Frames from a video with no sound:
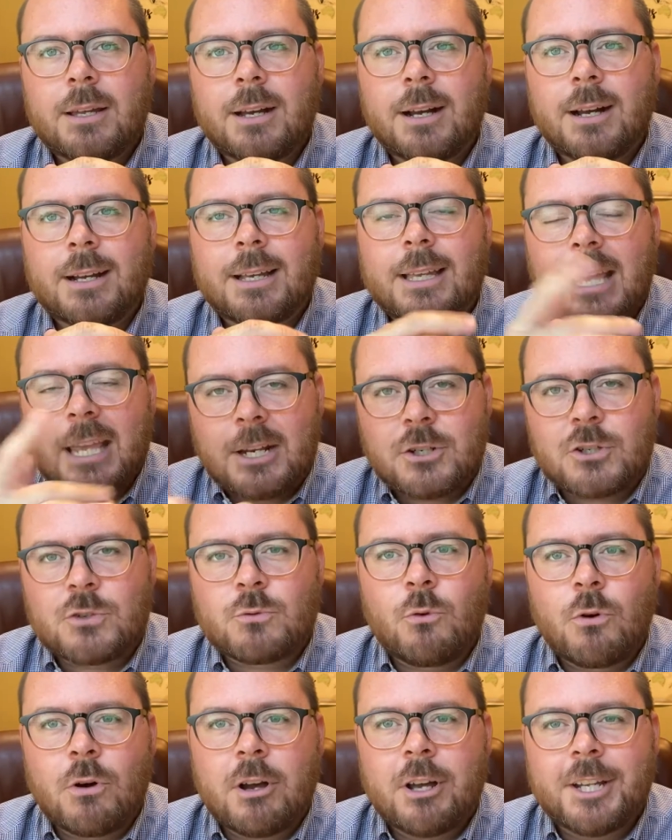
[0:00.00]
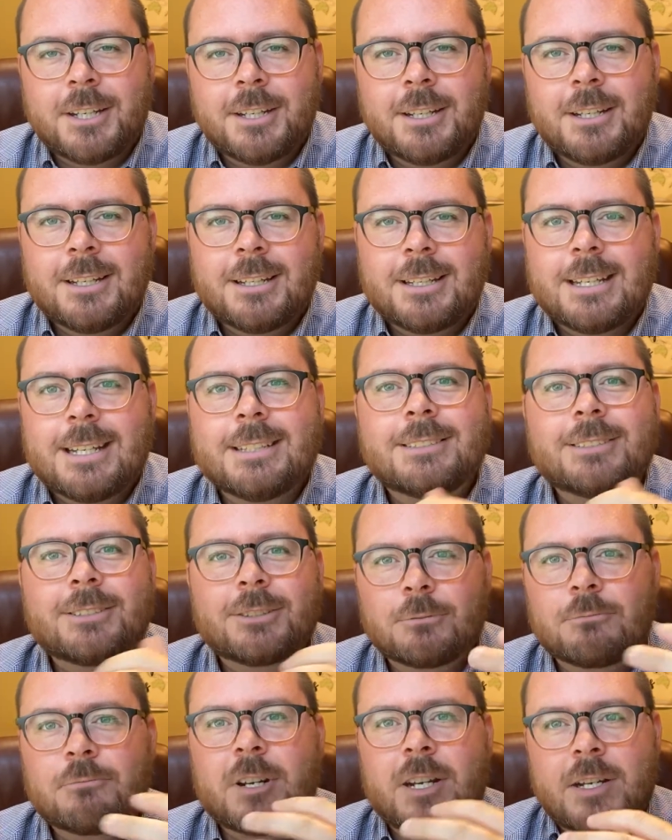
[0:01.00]
Uh, each one needs
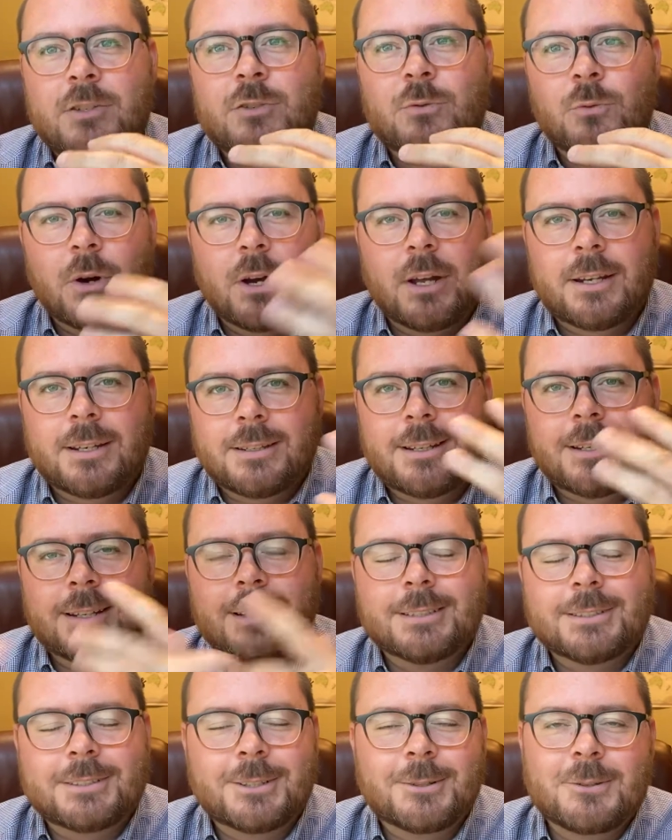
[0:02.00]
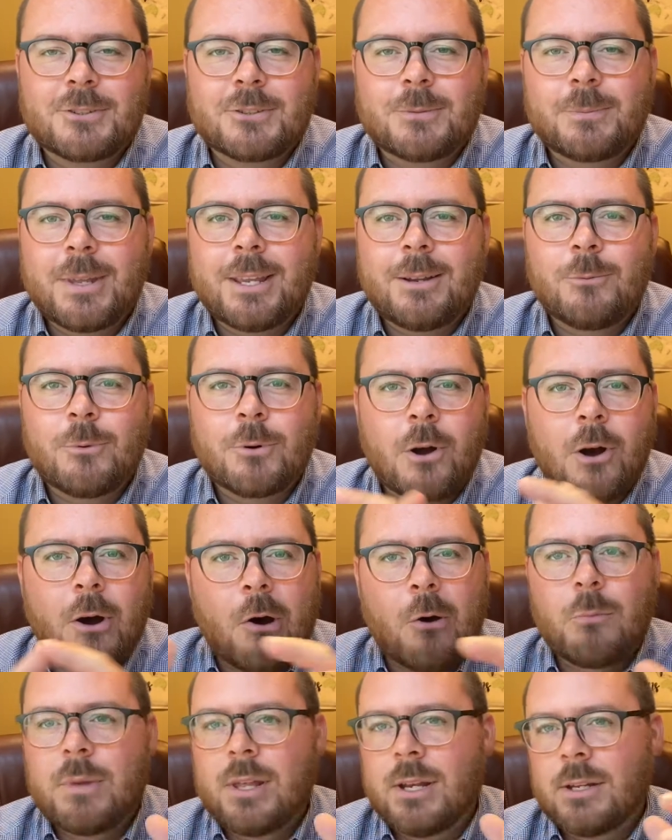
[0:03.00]
to reach one, uh, so to speak. We're
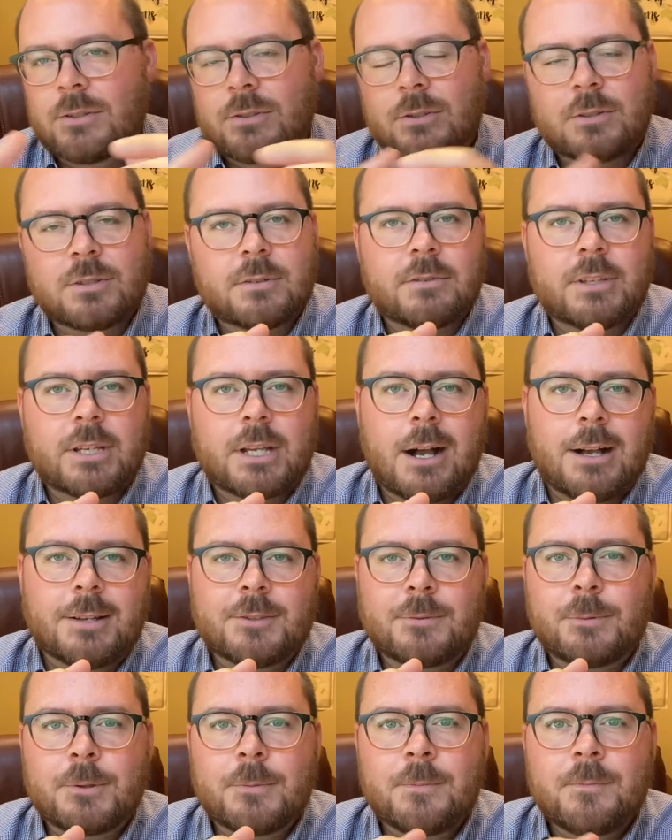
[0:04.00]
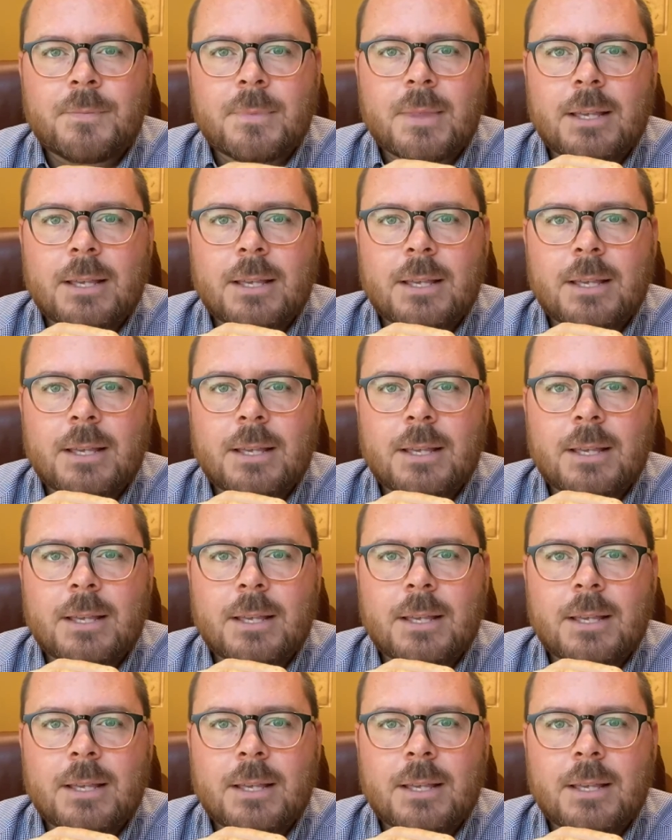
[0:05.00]
all ministers of the gospel.